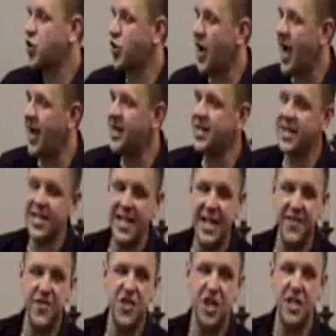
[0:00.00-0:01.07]
trying to
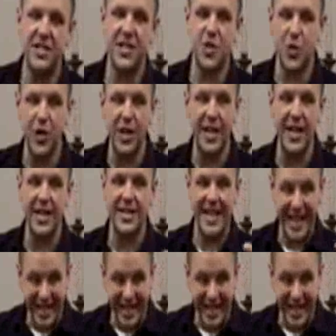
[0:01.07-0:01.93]
see if Jesus really is.